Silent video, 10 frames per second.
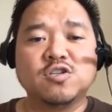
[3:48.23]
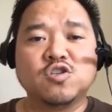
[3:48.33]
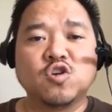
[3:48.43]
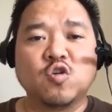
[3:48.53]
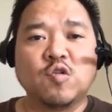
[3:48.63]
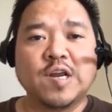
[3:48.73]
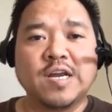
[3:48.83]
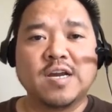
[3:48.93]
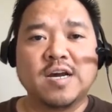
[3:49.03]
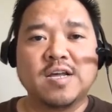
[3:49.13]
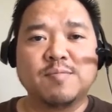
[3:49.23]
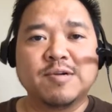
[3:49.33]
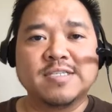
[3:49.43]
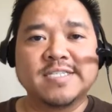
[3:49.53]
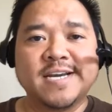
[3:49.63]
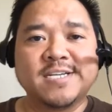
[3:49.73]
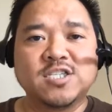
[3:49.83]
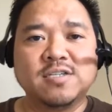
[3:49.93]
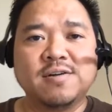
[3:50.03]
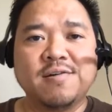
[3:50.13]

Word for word: during uh, the presentation.